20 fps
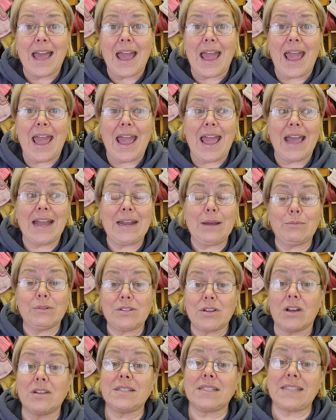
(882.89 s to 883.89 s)
And it
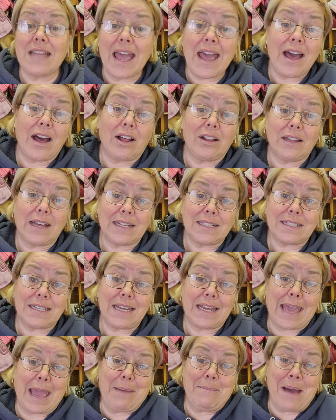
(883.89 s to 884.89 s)
was on sale at
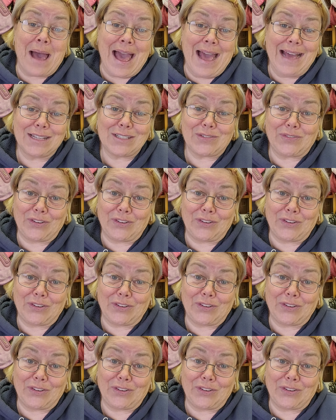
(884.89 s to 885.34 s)
TK Maxx